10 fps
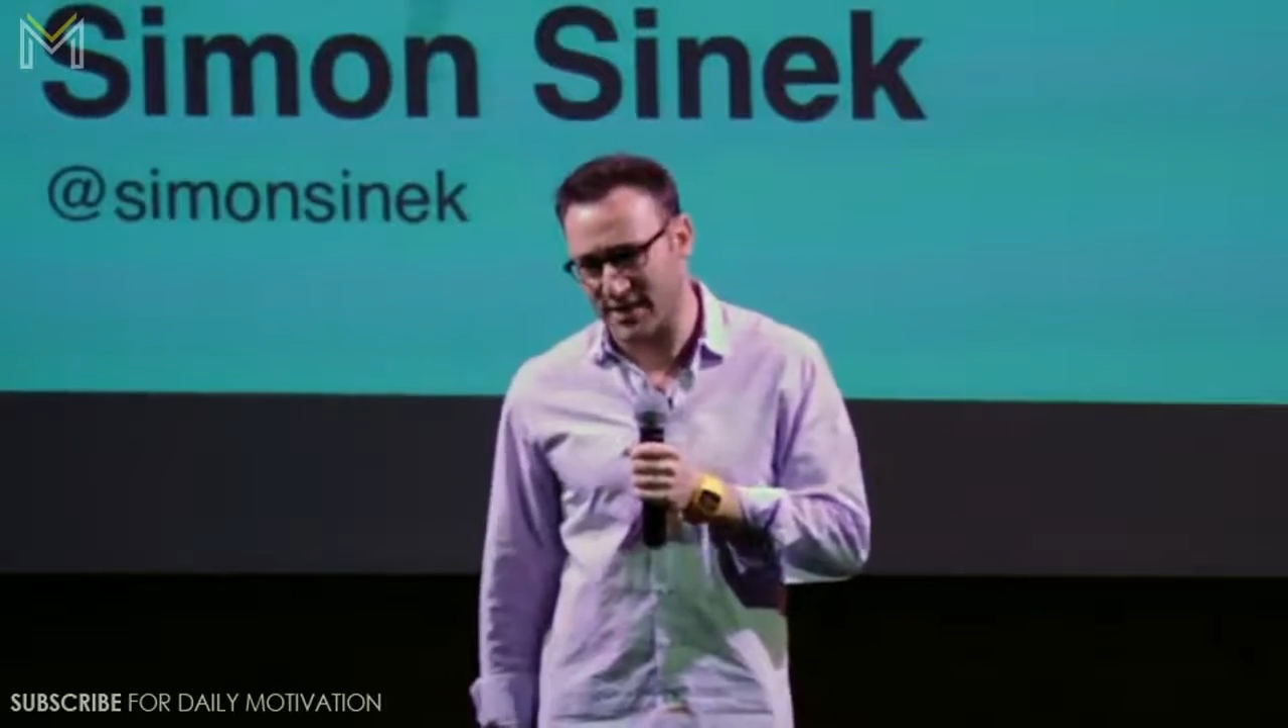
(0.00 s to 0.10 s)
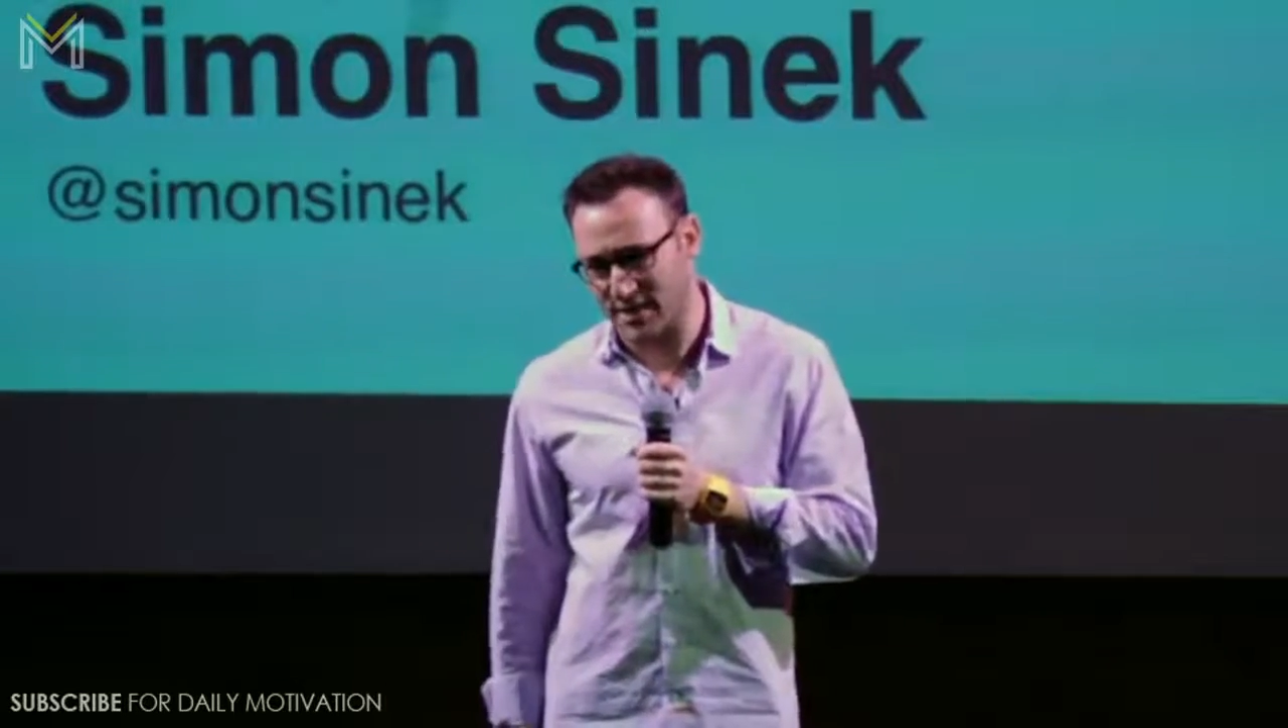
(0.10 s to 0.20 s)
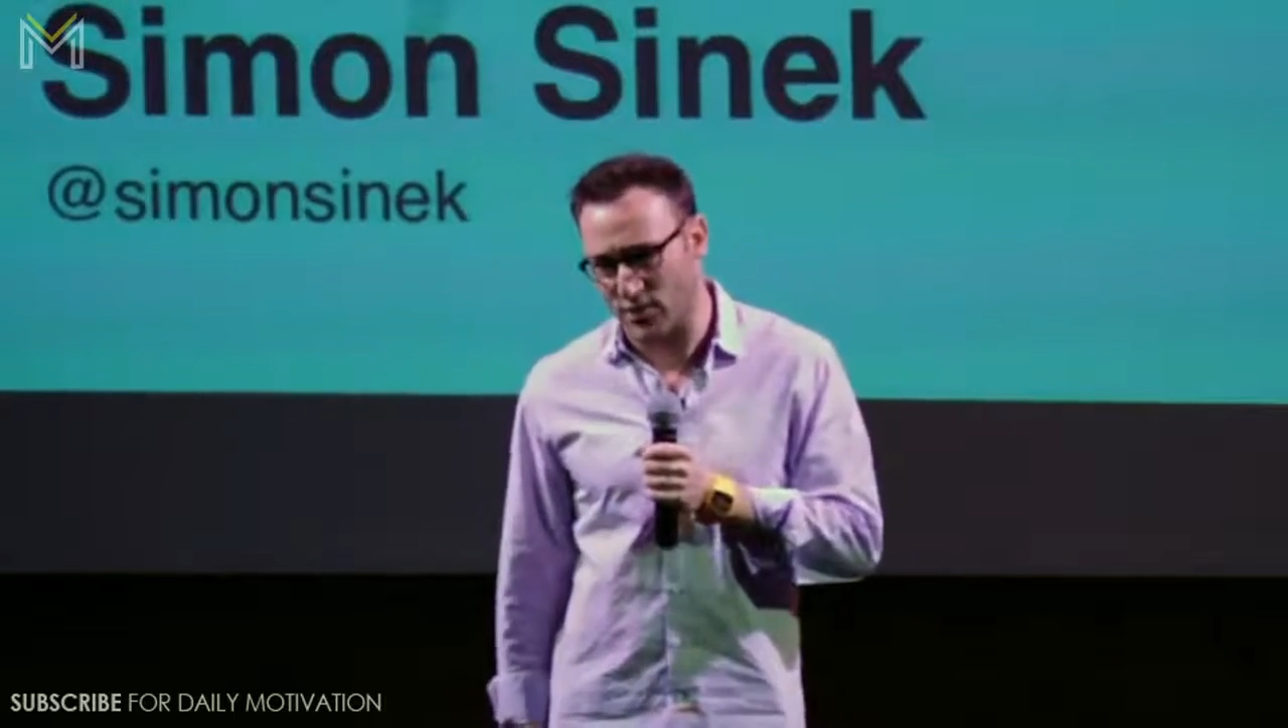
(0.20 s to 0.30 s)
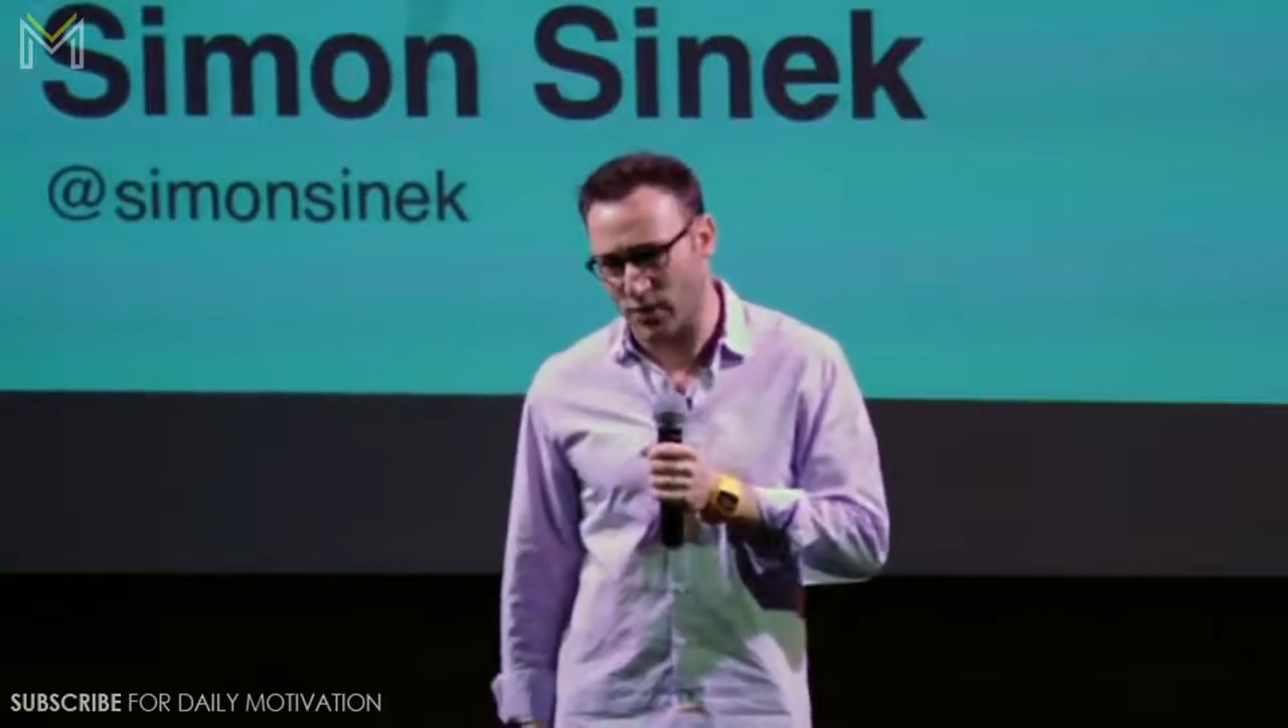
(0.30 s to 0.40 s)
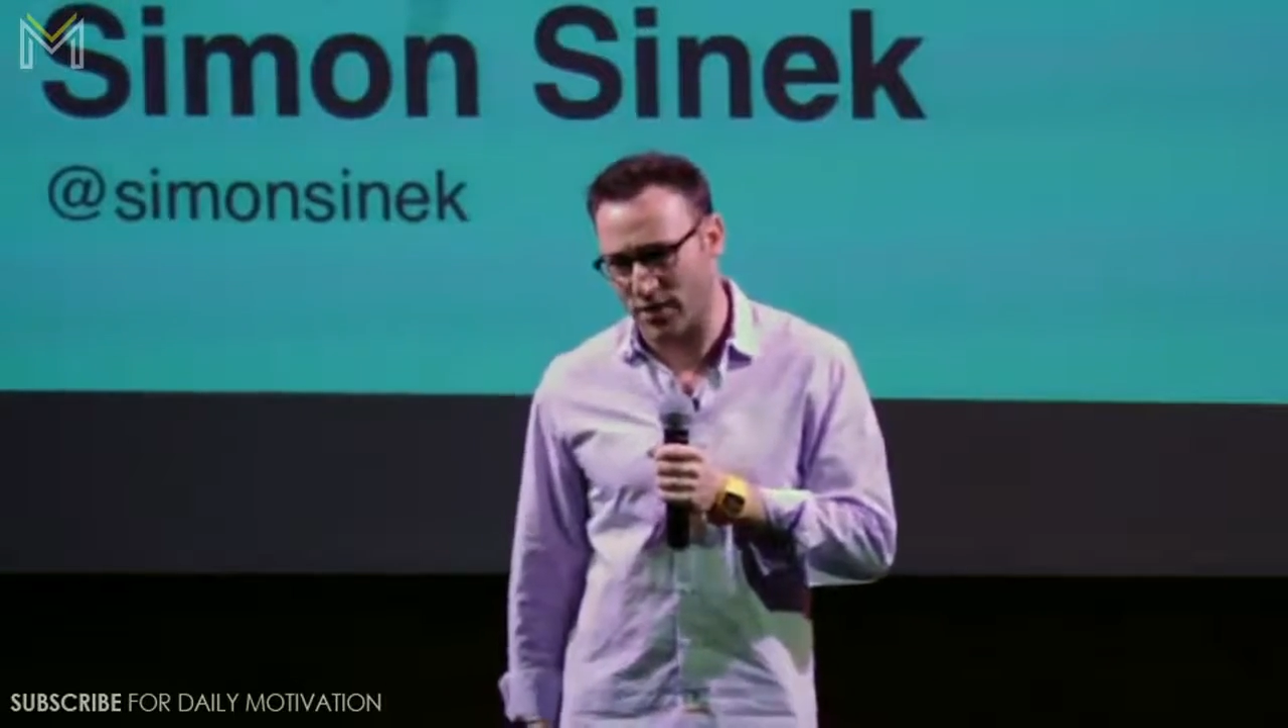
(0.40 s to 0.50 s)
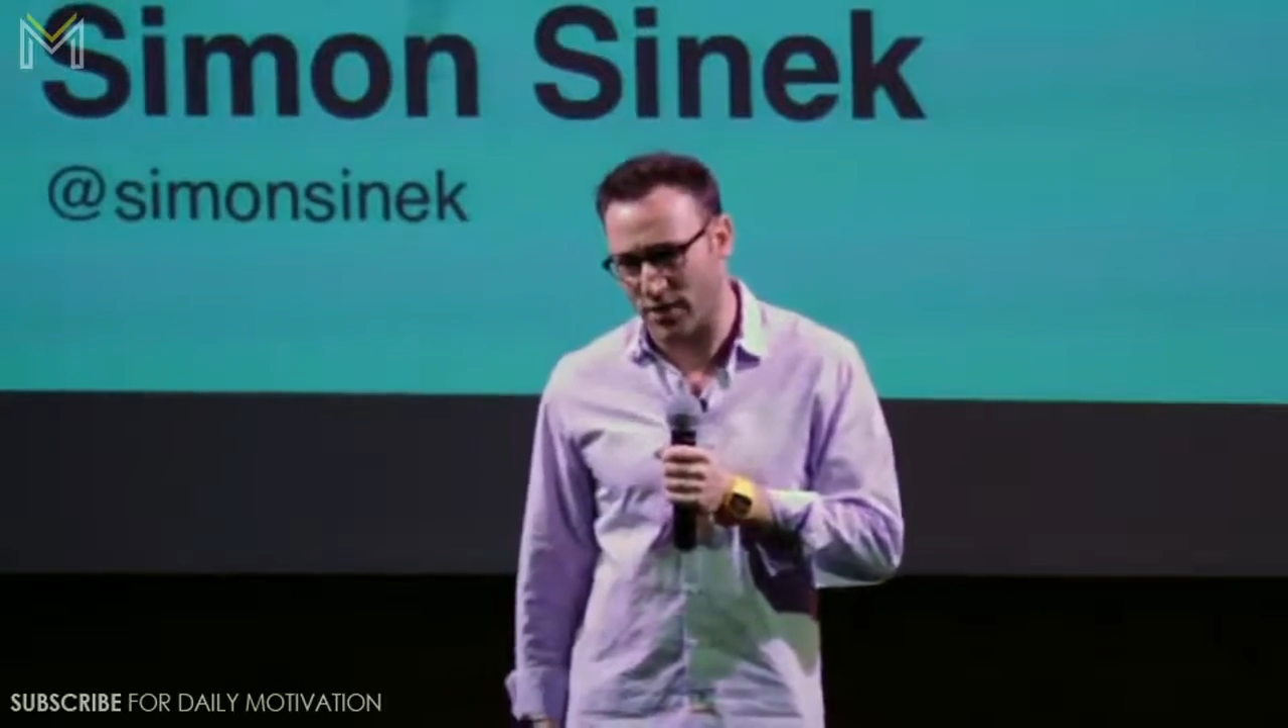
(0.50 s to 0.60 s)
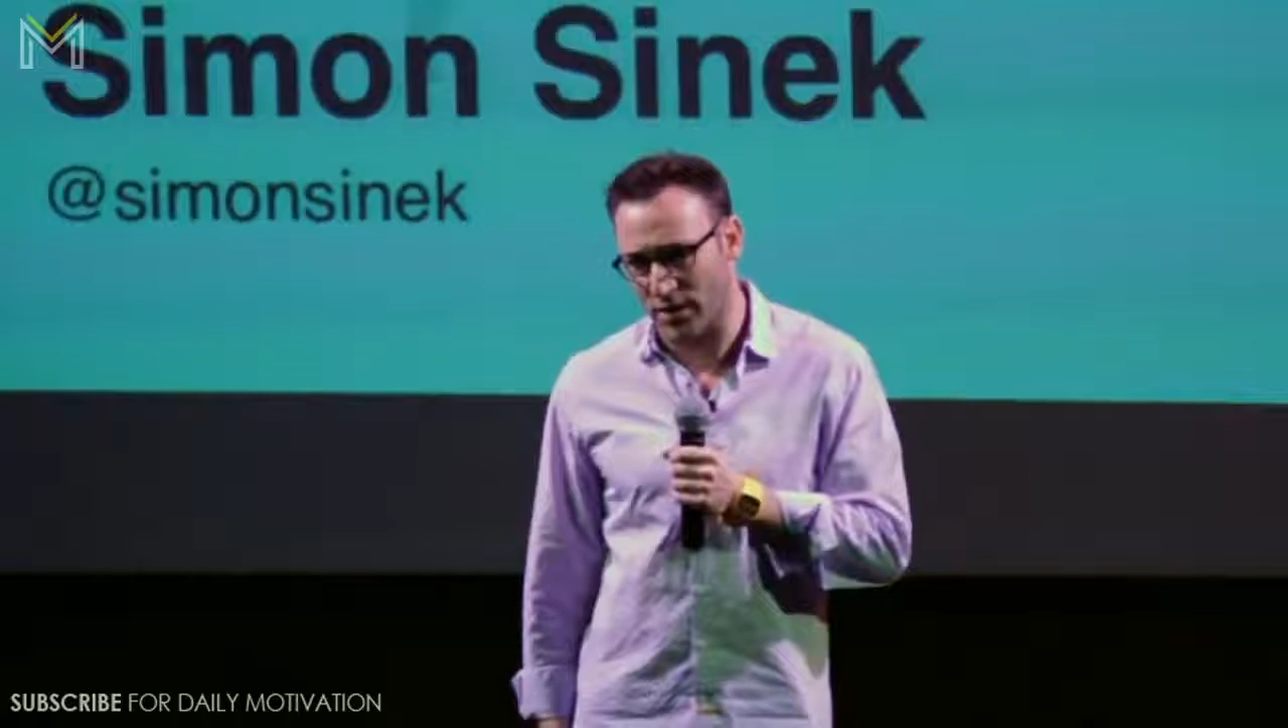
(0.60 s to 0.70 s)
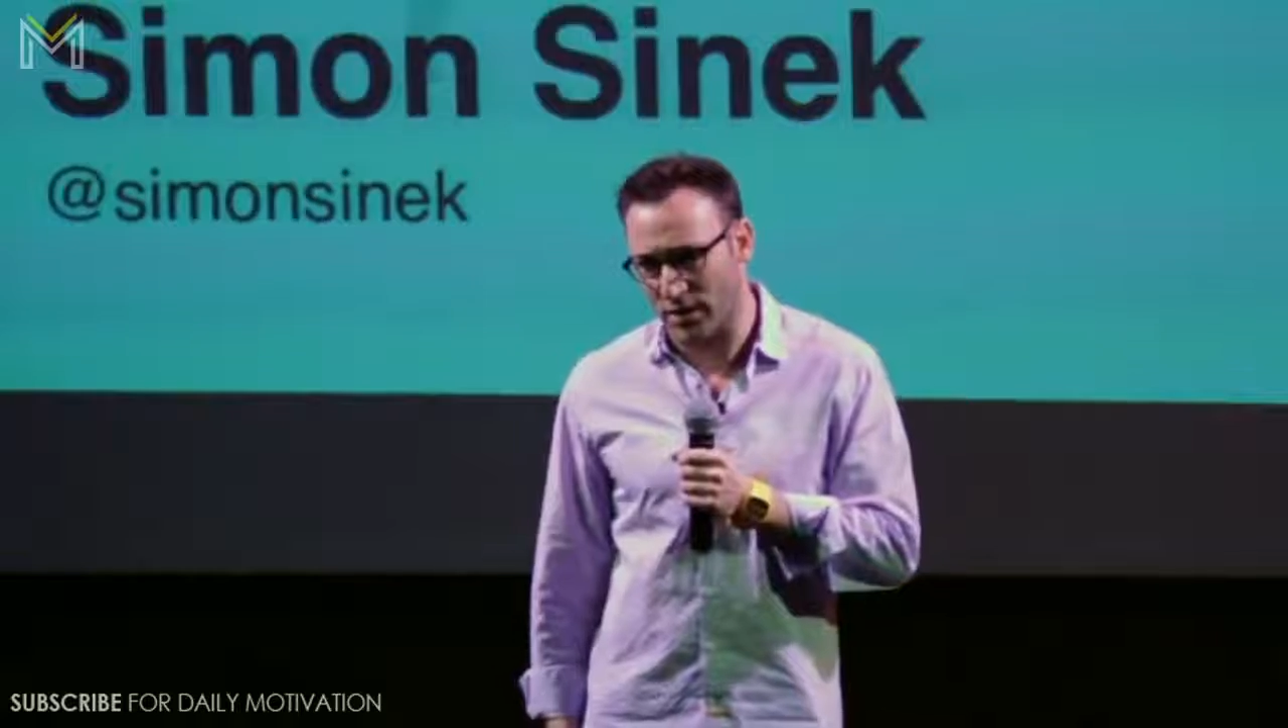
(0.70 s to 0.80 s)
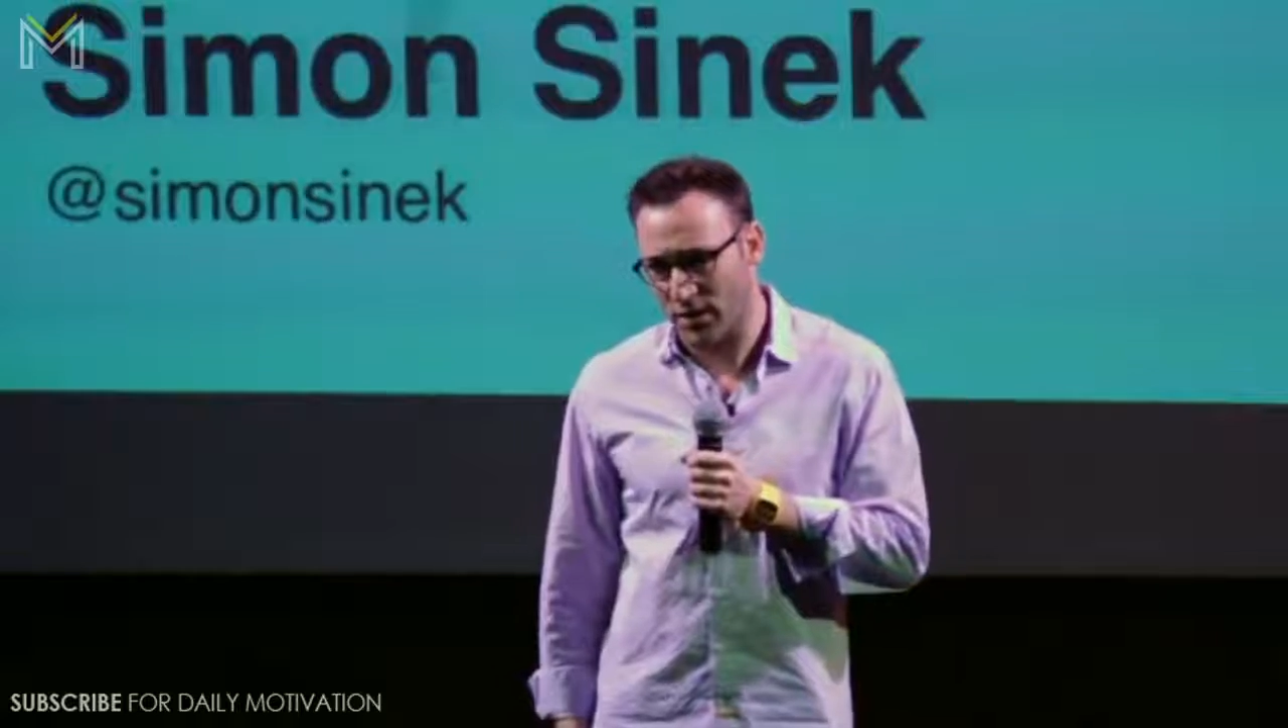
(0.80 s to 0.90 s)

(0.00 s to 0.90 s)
this winter.